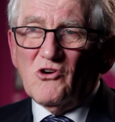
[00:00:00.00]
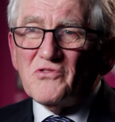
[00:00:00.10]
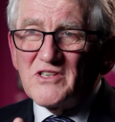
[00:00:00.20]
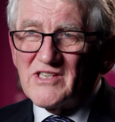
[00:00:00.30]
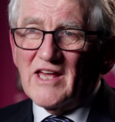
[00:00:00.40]

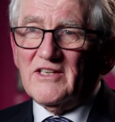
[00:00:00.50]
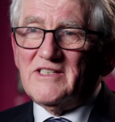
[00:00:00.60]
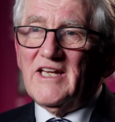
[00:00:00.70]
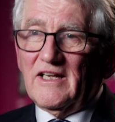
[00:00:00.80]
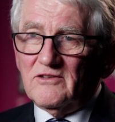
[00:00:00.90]
got this other
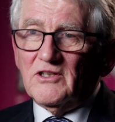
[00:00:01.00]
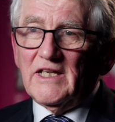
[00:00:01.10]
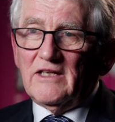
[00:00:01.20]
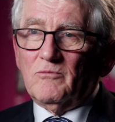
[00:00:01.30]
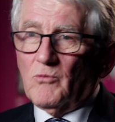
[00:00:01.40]

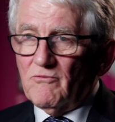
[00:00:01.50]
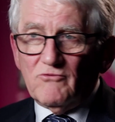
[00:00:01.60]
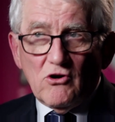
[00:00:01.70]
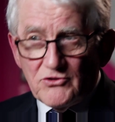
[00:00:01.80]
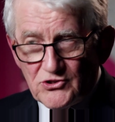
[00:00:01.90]
technique and we've
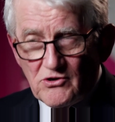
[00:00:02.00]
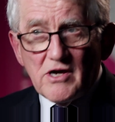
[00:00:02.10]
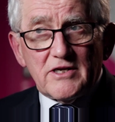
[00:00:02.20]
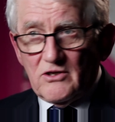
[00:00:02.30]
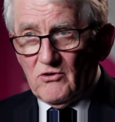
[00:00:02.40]
not
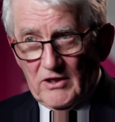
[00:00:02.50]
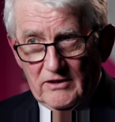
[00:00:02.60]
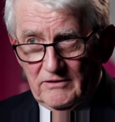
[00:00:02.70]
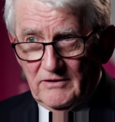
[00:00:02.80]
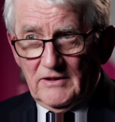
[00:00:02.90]
tried it
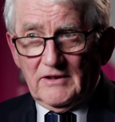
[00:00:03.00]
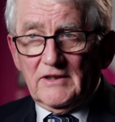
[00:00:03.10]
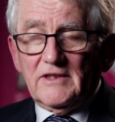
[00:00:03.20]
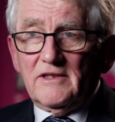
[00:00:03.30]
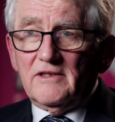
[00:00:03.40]

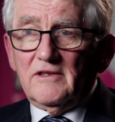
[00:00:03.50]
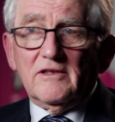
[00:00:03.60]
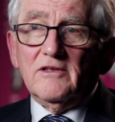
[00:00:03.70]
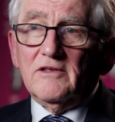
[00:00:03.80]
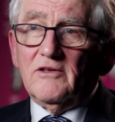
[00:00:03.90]

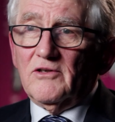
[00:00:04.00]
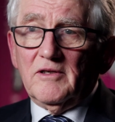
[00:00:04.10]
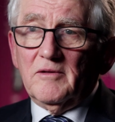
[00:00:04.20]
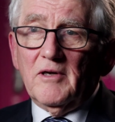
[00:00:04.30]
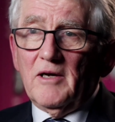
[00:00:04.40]

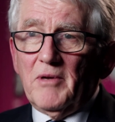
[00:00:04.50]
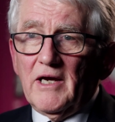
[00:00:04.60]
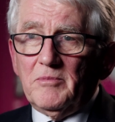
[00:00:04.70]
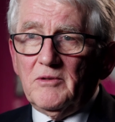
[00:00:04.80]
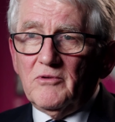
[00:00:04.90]
on a
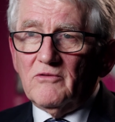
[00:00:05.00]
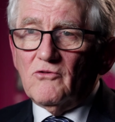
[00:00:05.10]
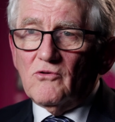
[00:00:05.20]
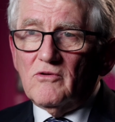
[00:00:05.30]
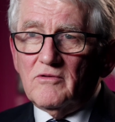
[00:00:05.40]
baby
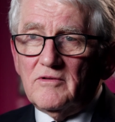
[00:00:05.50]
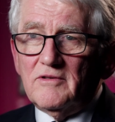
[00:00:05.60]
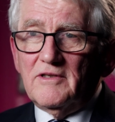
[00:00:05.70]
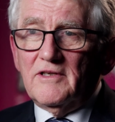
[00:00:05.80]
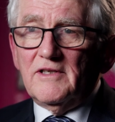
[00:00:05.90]
before.
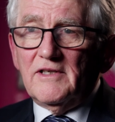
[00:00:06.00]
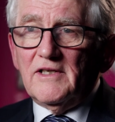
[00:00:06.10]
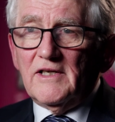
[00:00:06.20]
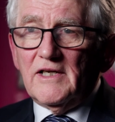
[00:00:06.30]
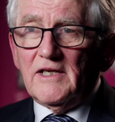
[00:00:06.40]

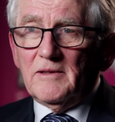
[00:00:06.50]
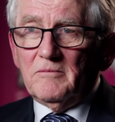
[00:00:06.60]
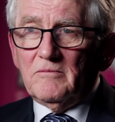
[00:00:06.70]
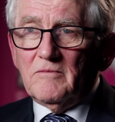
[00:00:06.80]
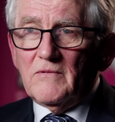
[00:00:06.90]

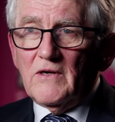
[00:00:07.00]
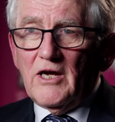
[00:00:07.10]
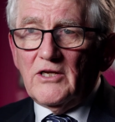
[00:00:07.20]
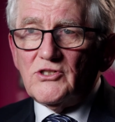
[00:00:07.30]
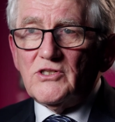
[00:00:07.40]

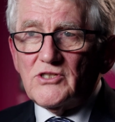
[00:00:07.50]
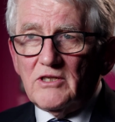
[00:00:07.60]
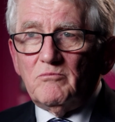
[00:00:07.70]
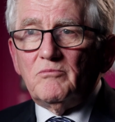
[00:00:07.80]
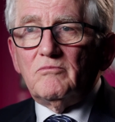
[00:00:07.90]
And she
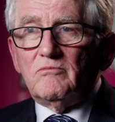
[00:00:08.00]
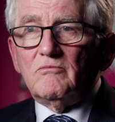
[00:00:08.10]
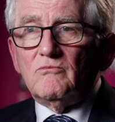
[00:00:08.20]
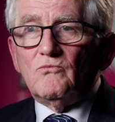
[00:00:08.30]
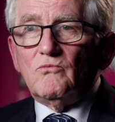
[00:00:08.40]
said,
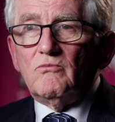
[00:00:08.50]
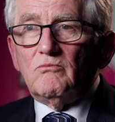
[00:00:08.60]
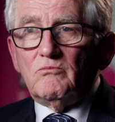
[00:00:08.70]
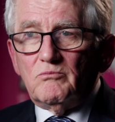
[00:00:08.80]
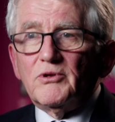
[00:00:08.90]

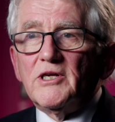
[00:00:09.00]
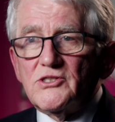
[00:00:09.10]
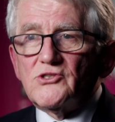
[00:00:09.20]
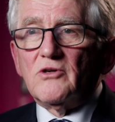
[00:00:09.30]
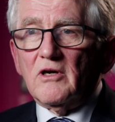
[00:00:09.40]

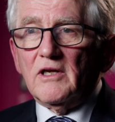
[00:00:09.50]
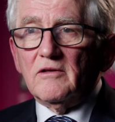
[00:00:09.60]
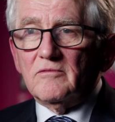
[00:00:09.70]
please try it.